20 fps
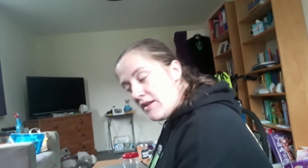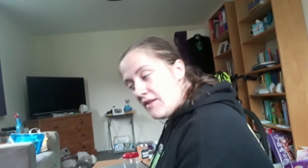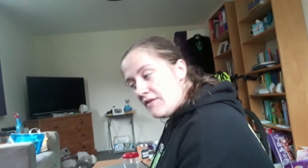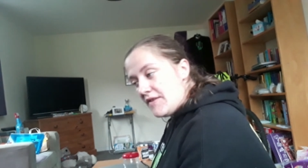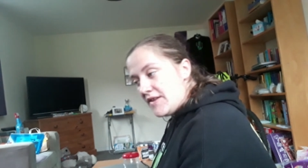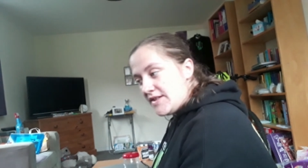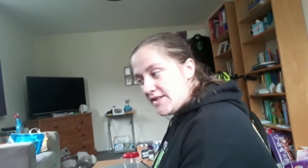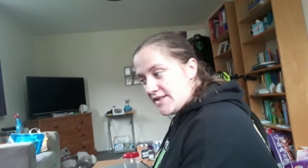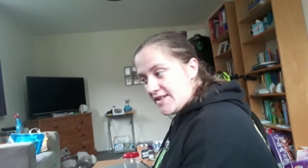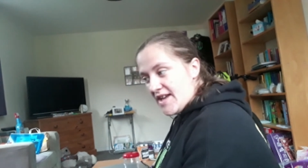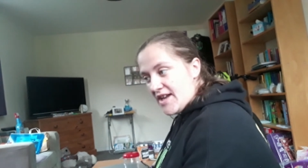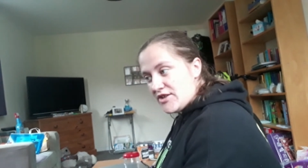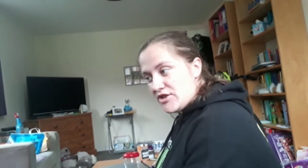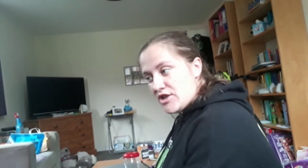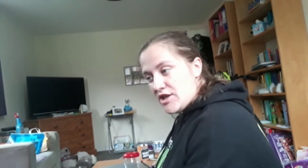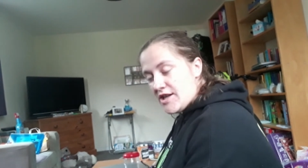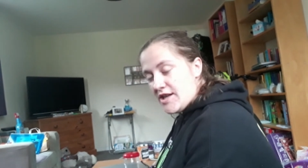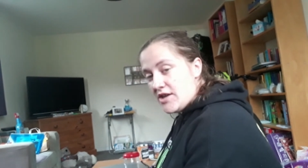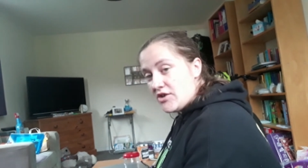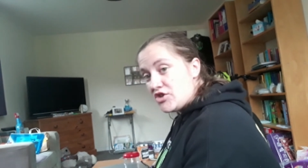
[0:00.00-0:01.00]
This is
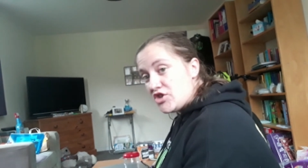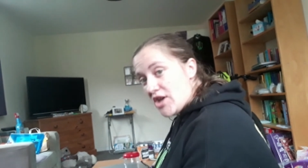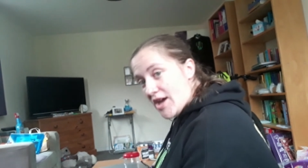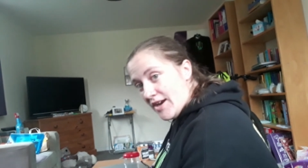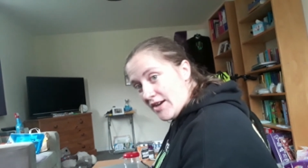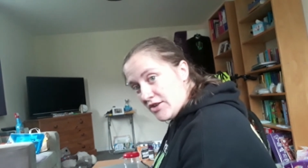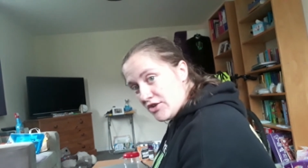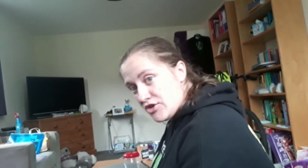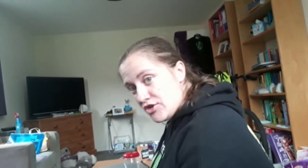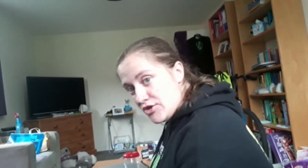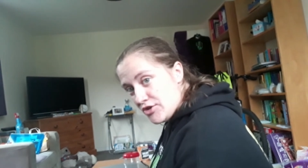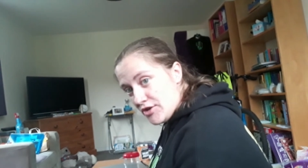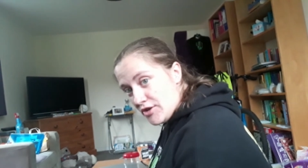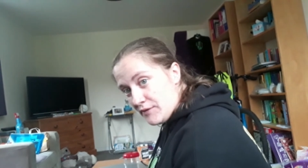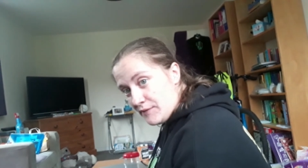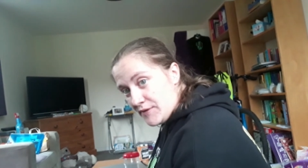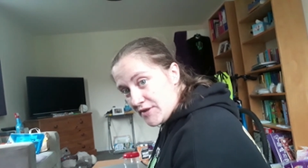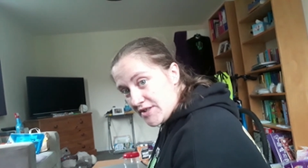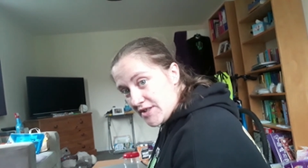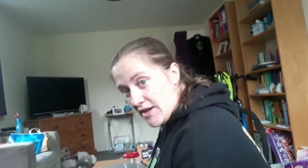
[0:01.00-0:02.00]
actually a challenge that
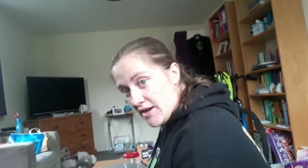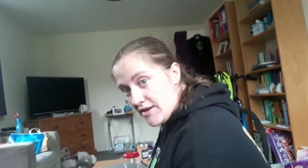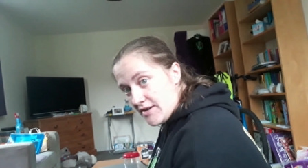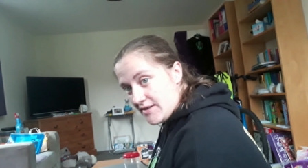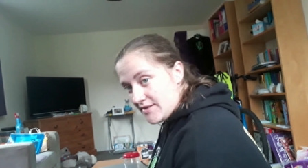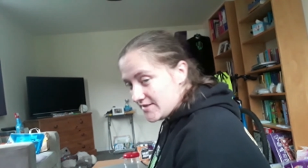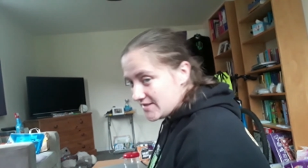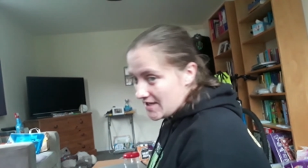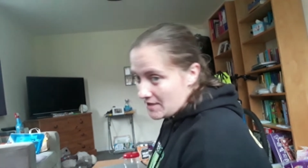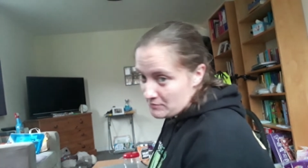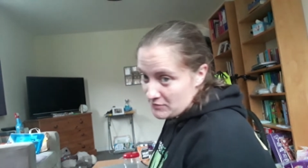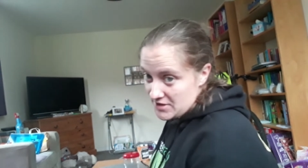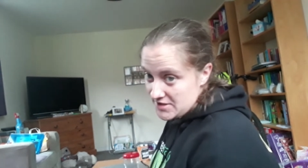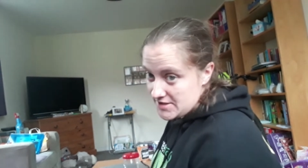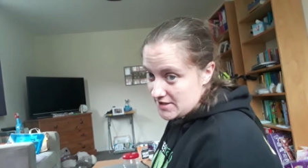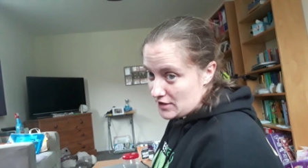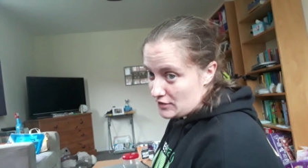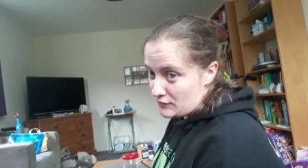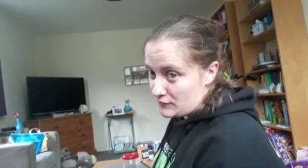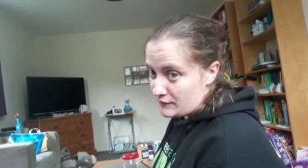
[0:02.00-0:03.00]
I've decided to set
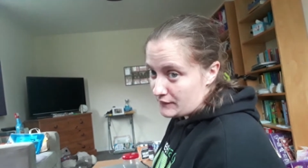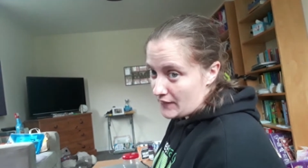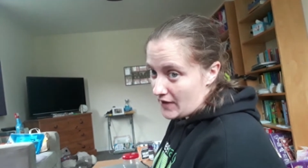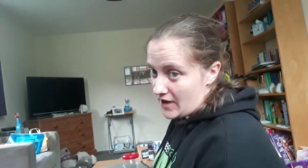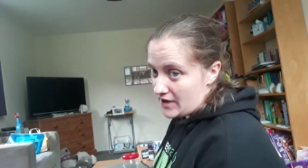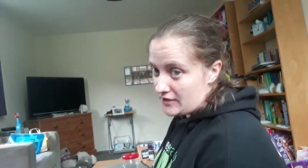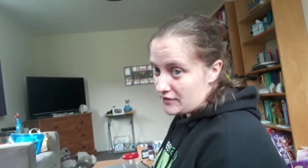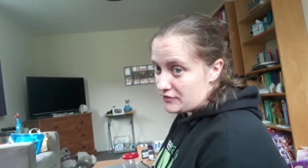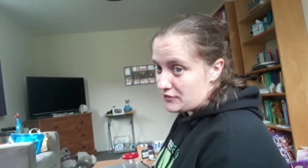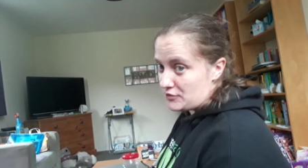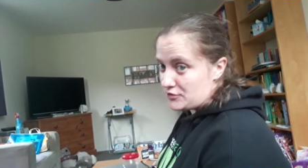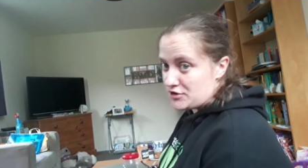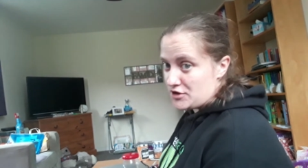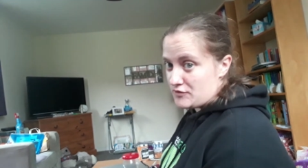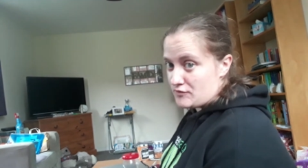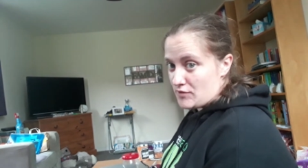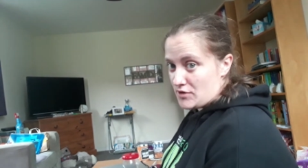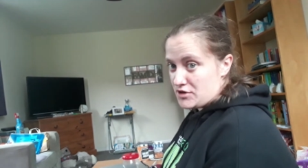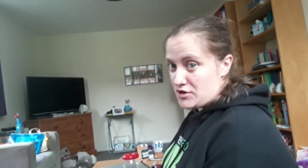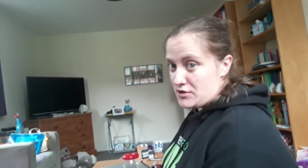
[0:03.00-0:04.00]
myself and I thought I'd
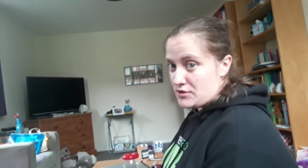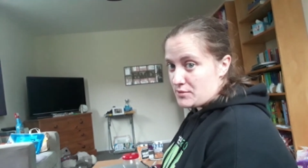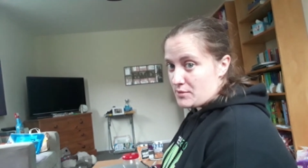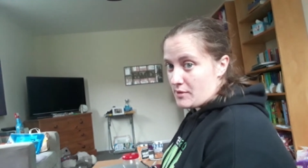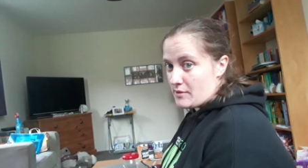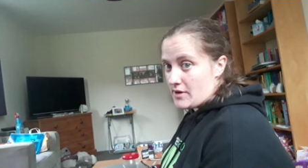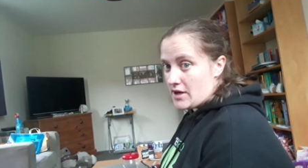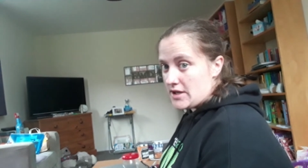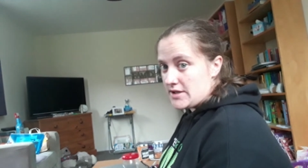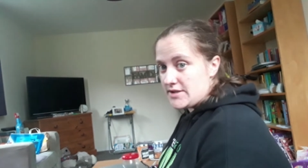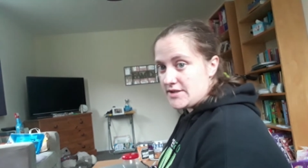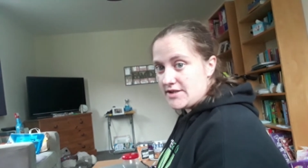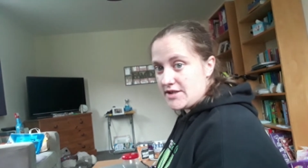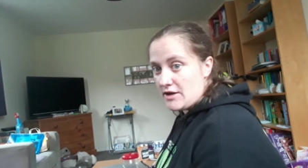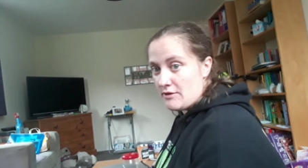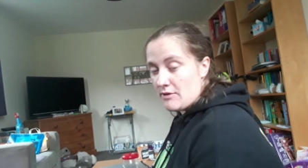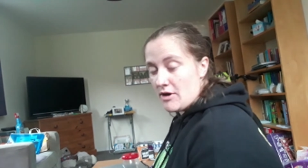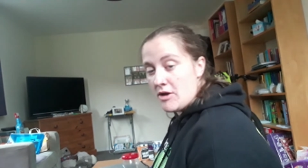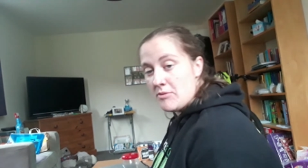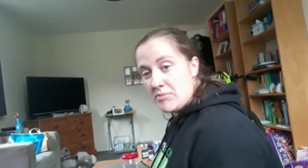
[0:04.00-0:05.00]
run you through it. So
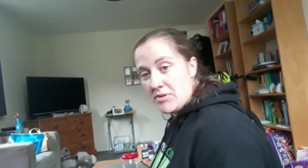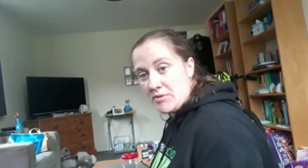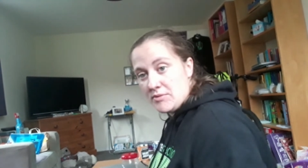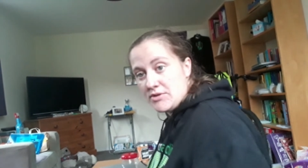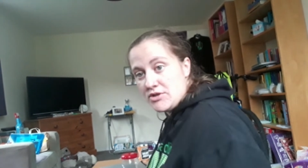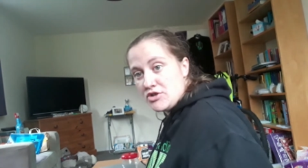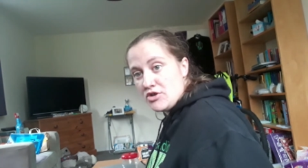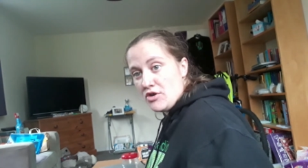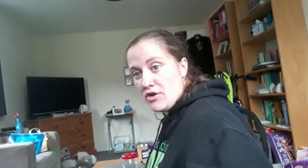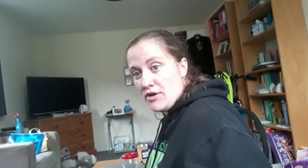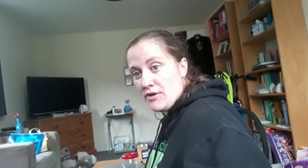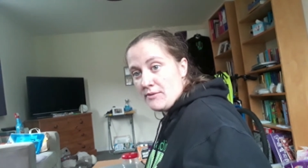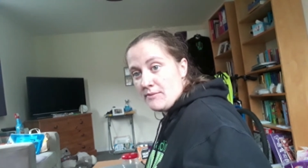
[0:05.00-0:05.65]
I hope you enjoy.